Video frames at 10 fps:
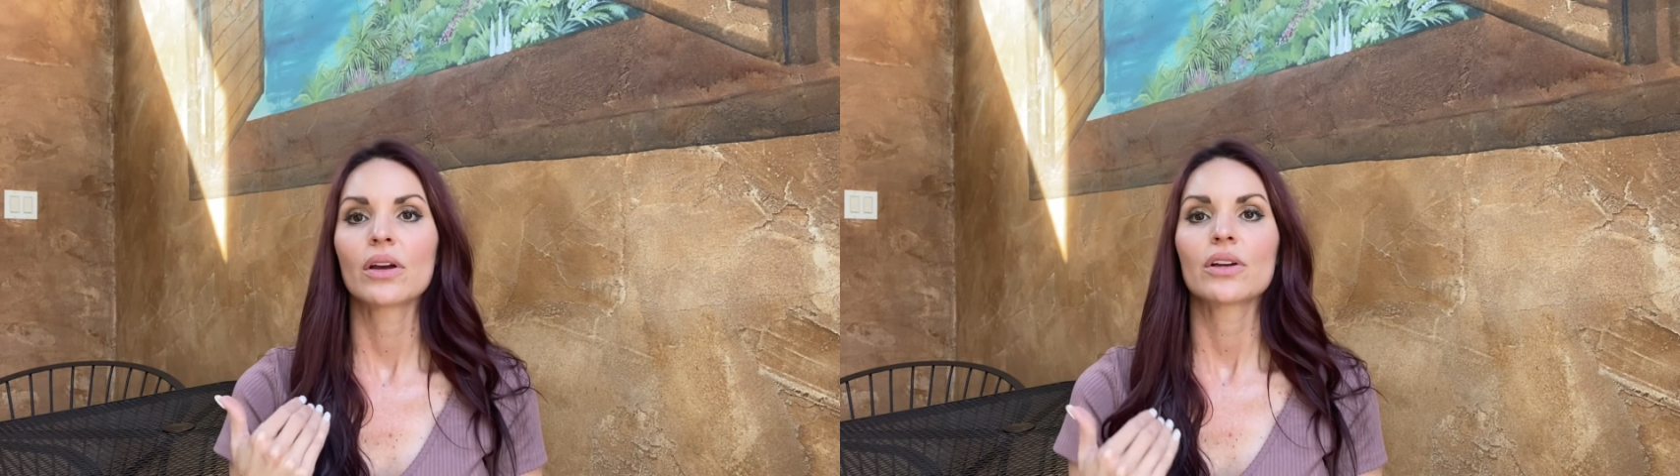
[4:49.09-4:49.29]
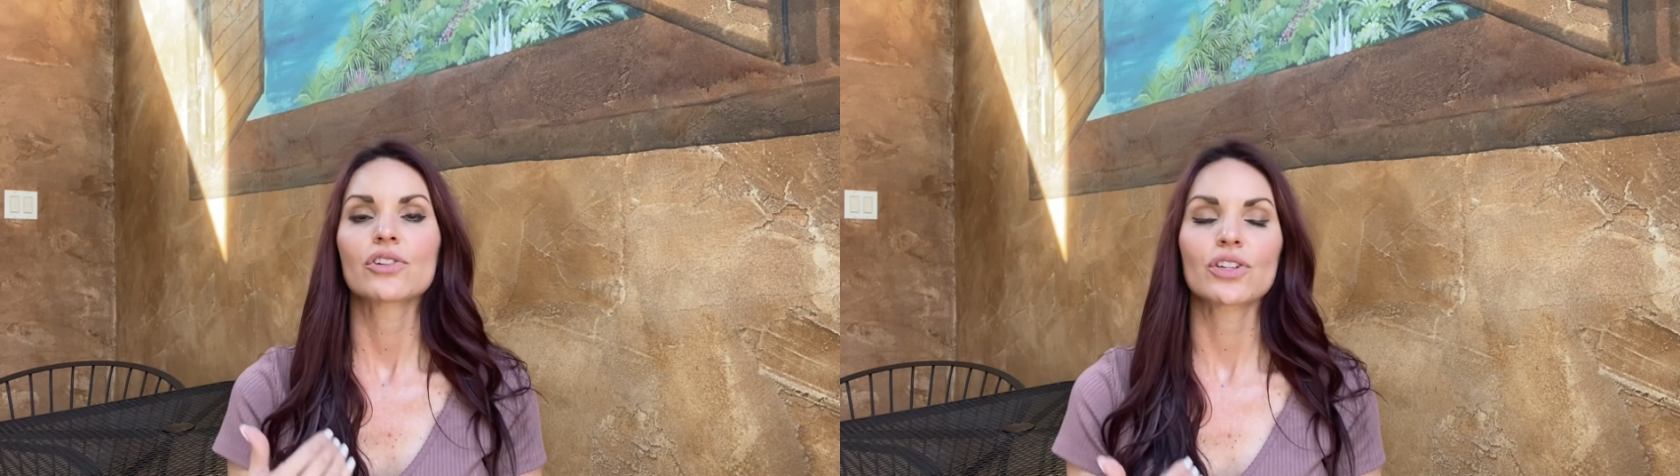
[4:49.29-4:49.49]

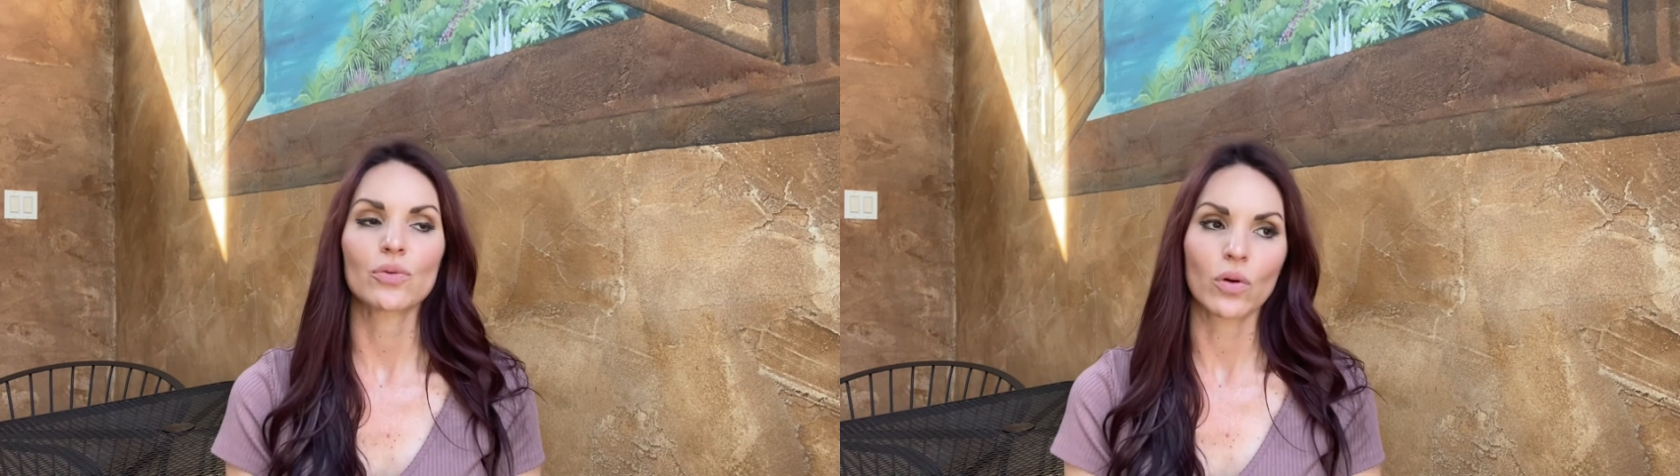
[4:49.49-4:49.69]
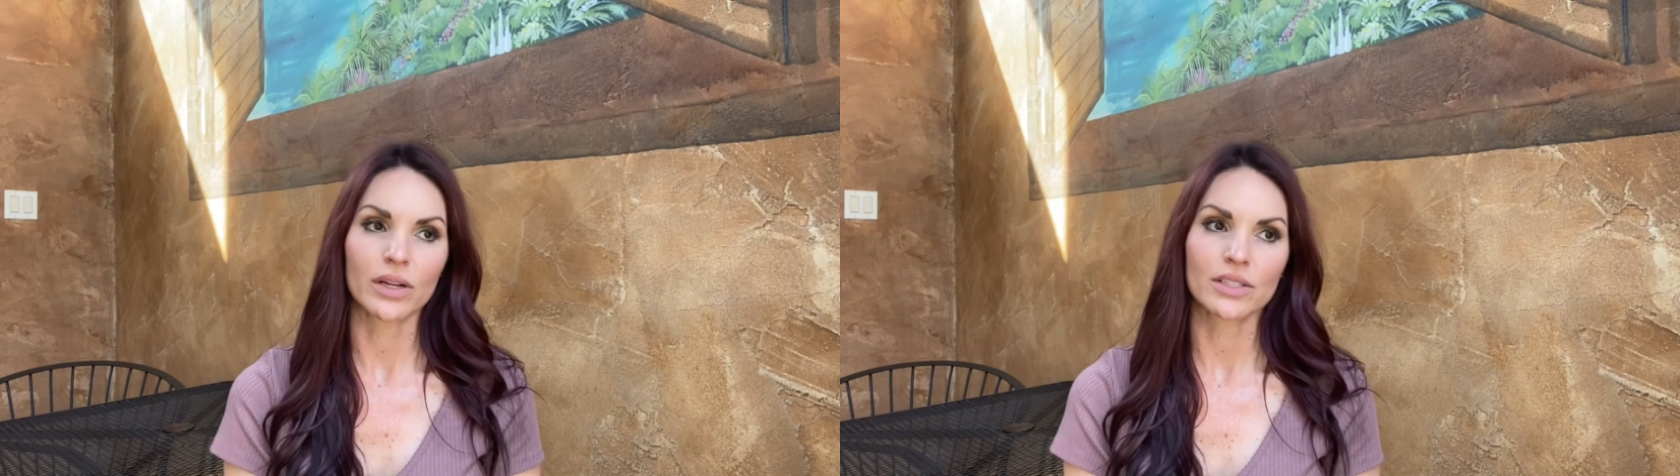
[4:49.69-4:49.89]
she
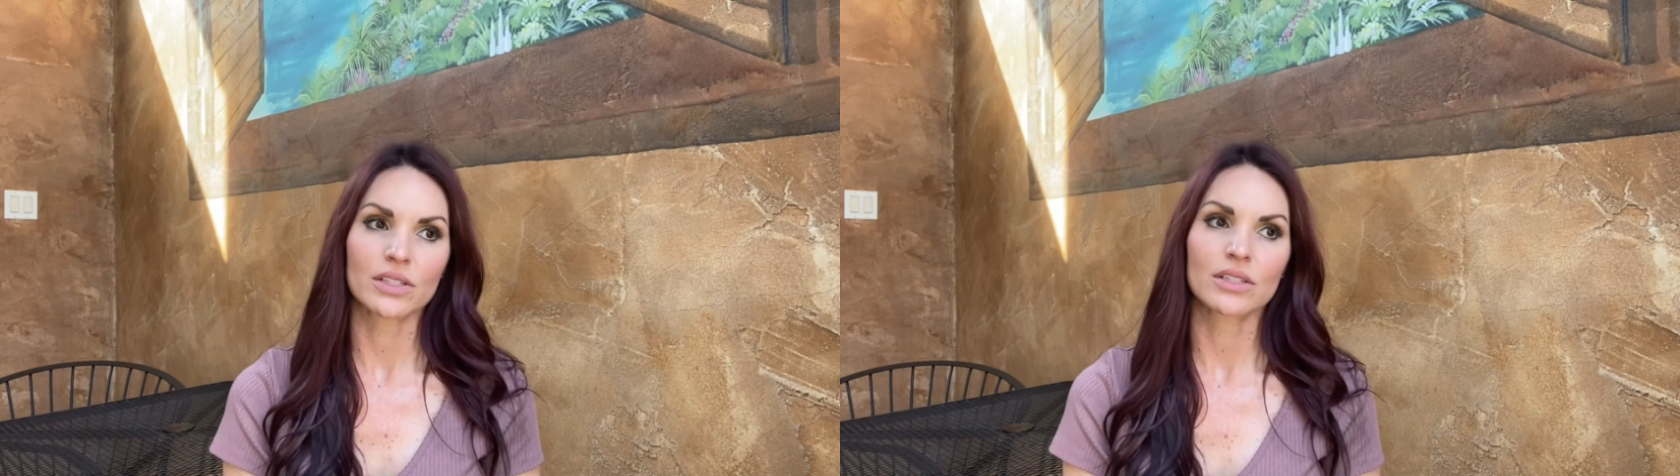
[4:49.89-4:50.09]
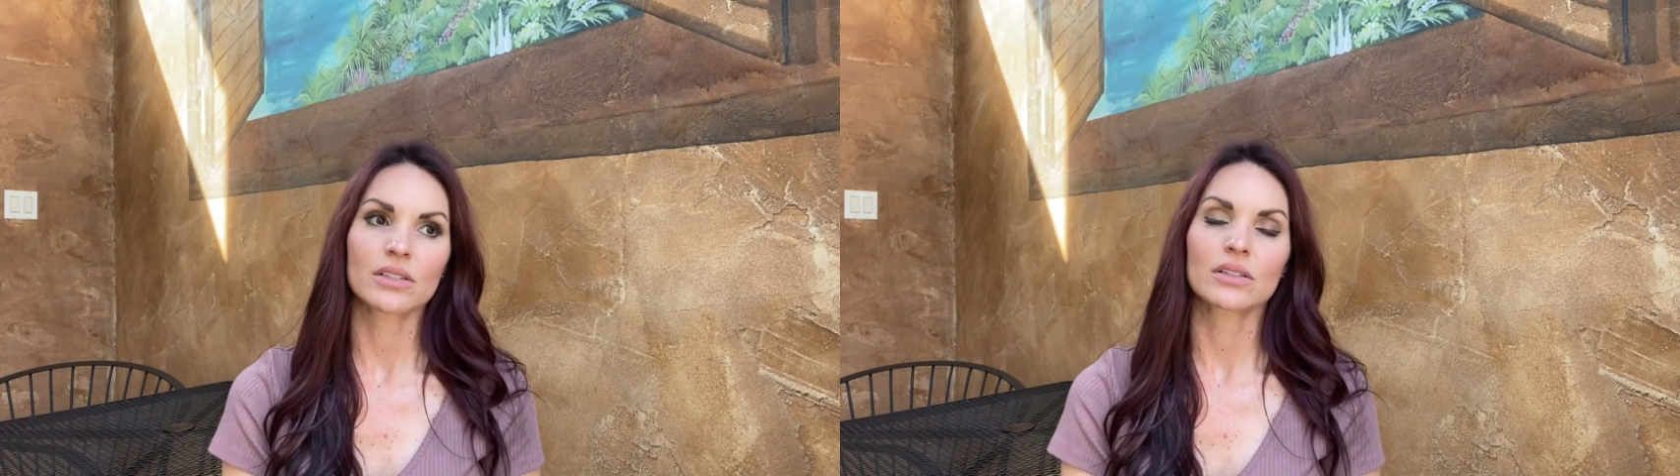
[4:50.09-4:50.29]

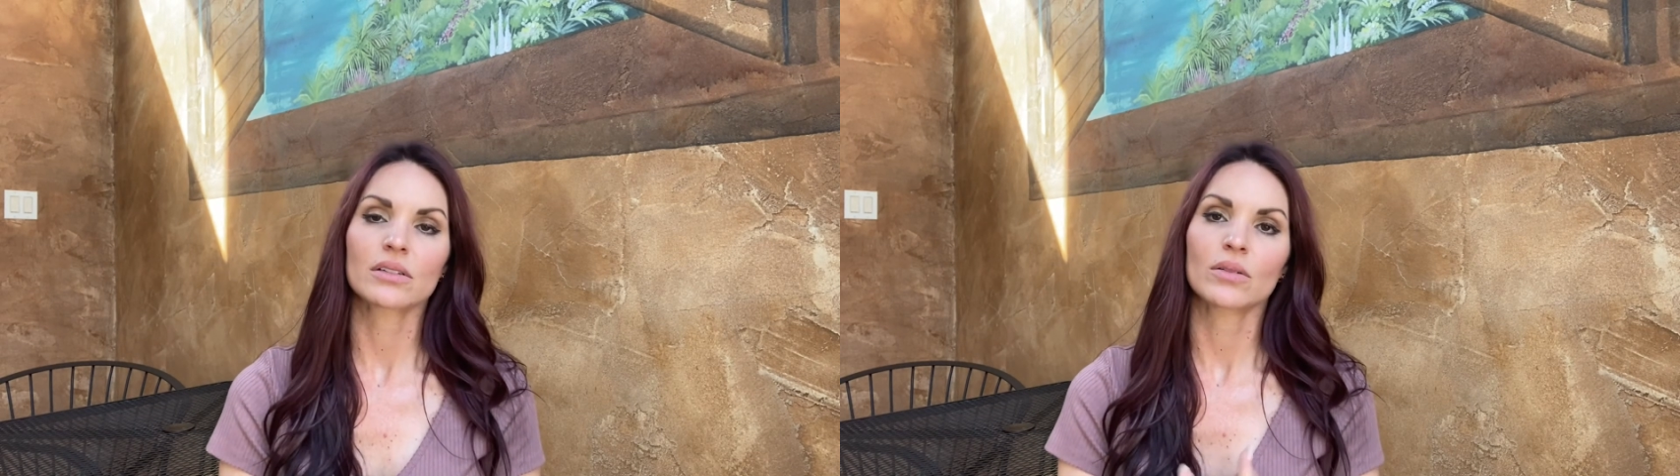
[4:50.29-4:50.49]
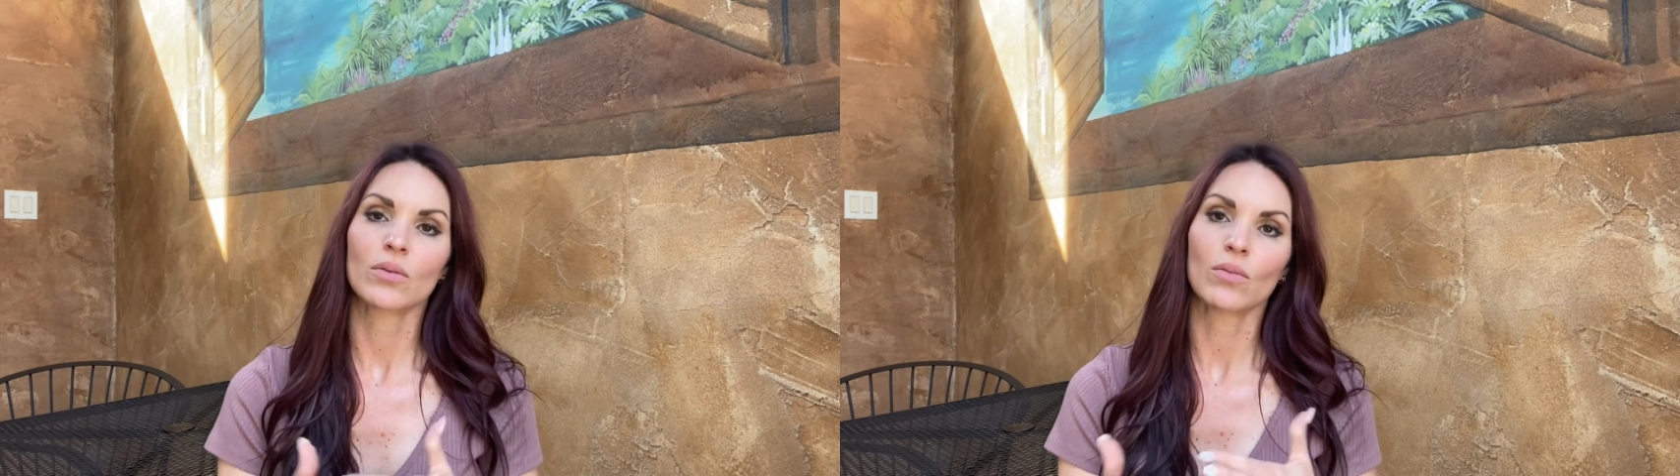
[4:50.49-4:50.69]
wants
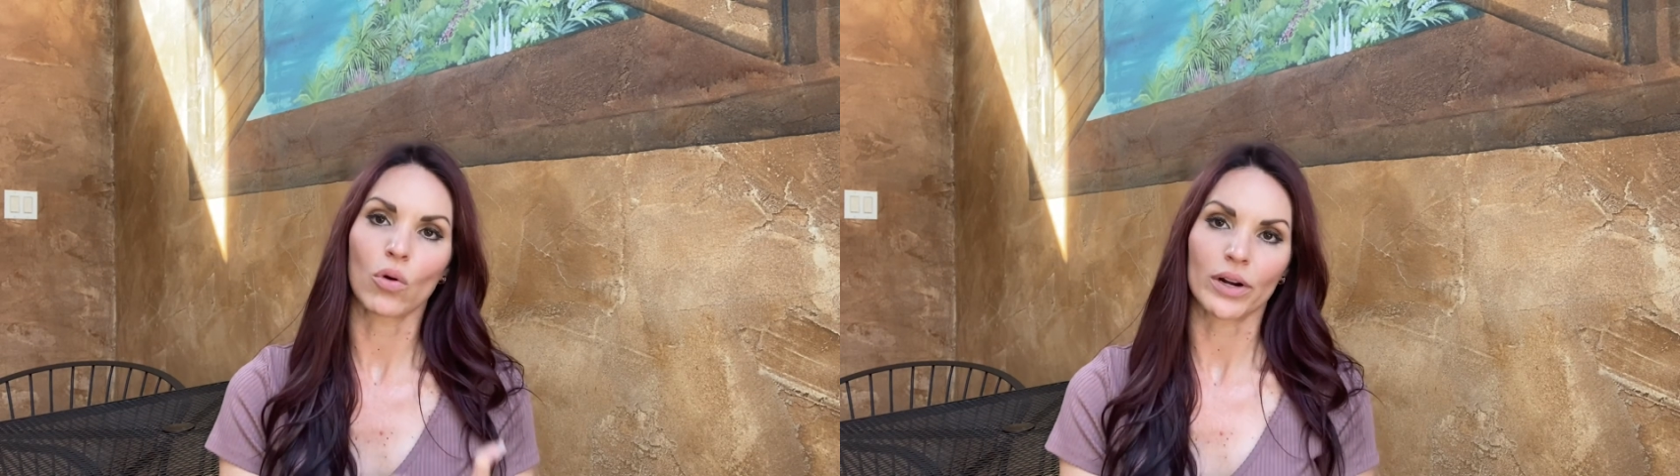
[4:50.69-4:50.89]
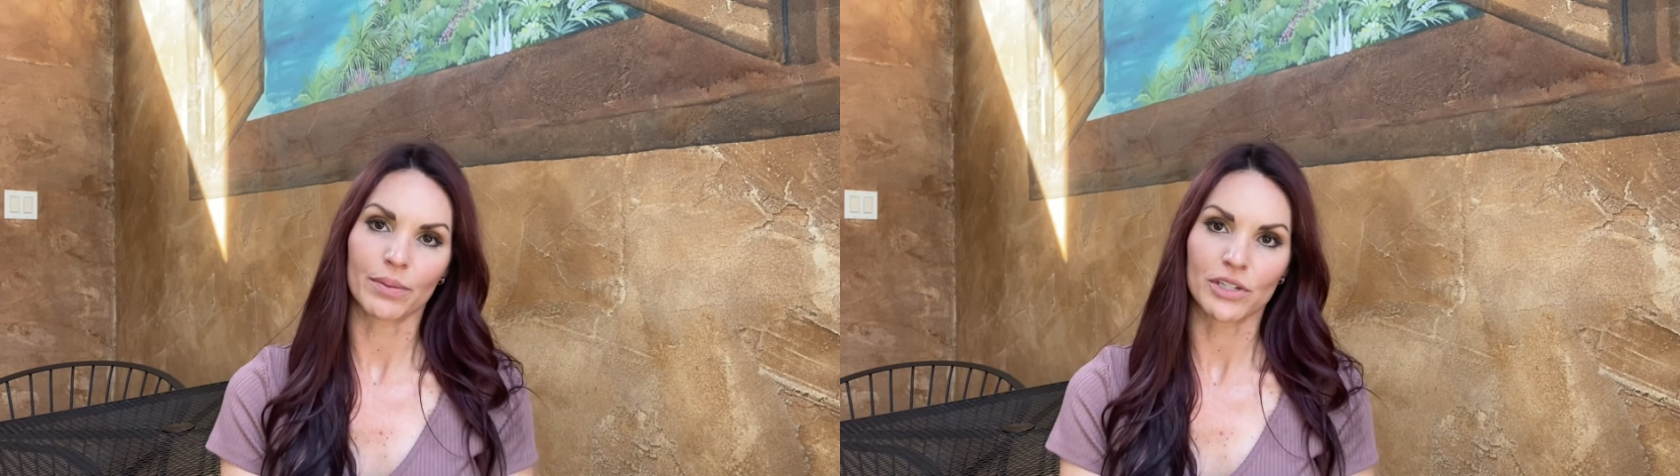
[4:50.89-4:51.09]

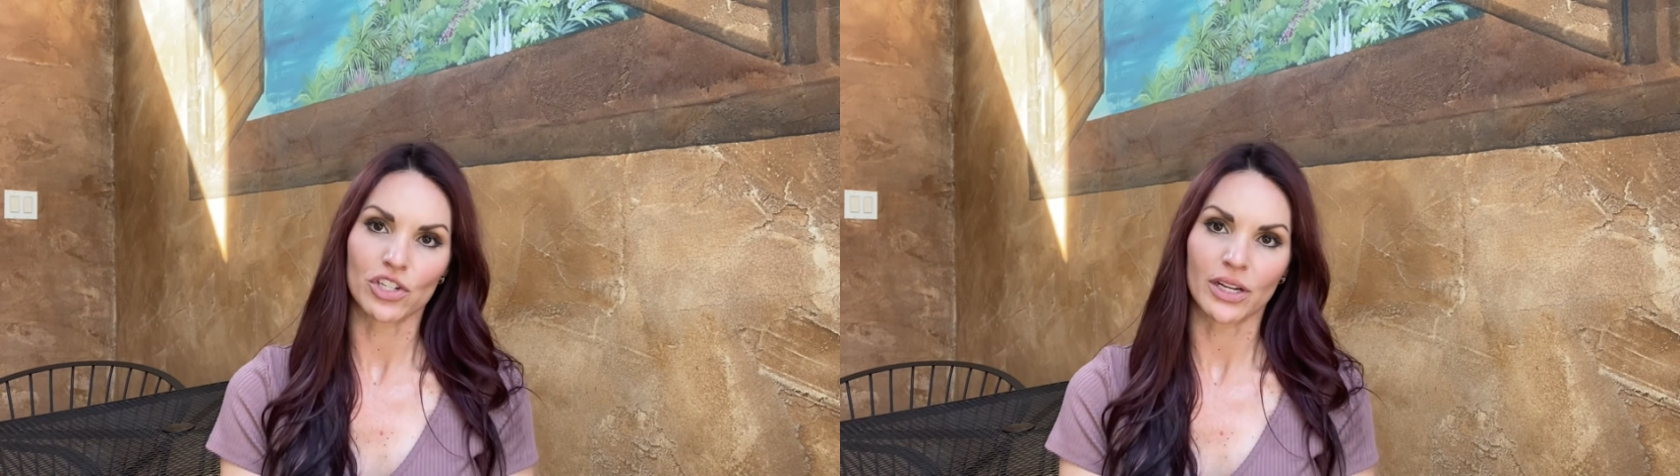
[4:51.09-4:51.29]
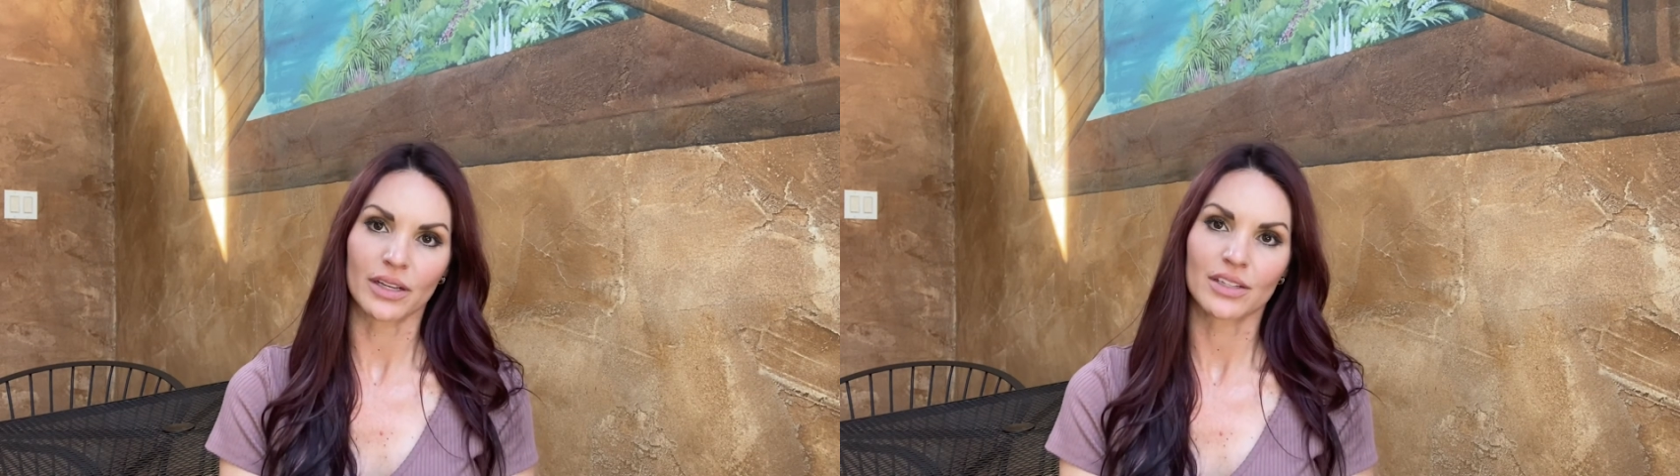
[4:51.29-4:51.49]
more imaging.